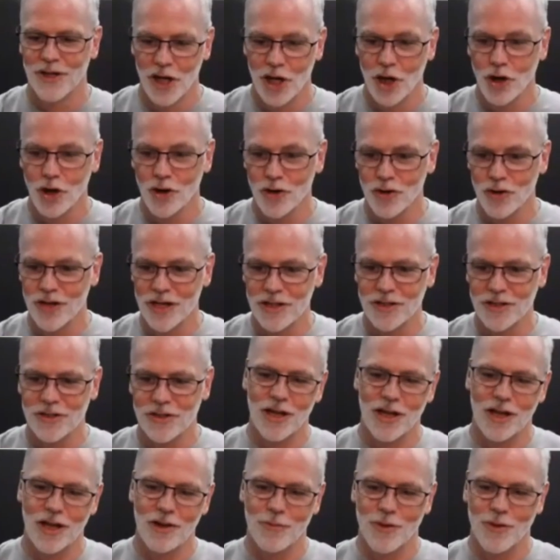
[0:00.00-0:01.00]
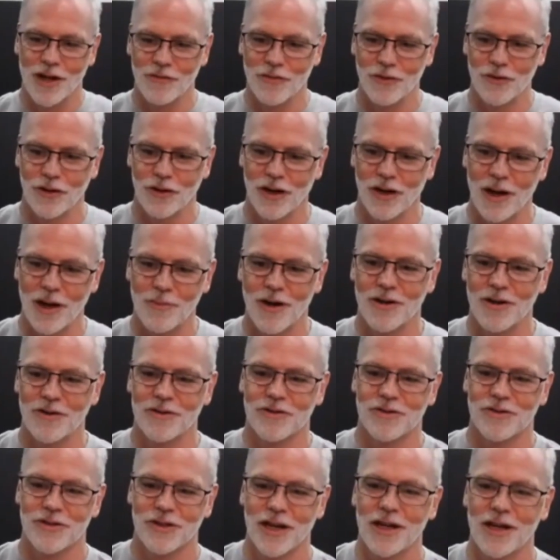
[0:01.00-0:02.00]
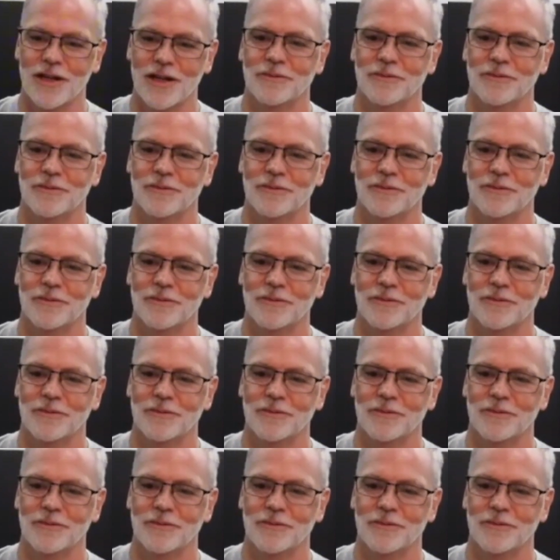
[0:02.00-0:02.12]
It hurt yesterday, but I feel a lot better today."